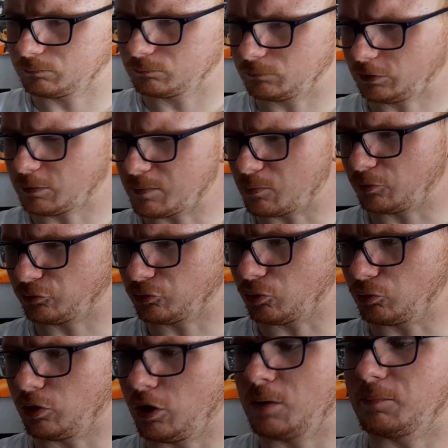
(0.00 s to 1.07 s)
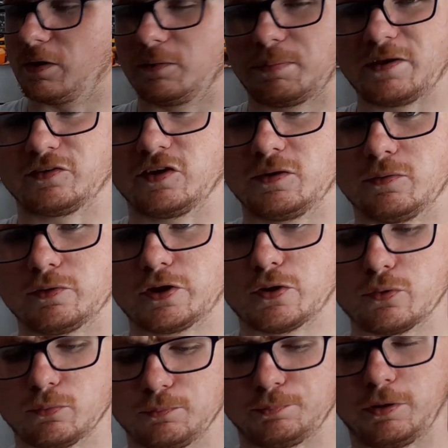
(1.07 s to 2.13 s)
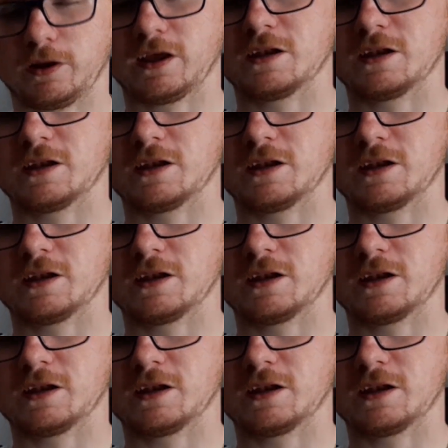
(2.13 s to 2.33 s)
can't remember what it's called, but basically you plug it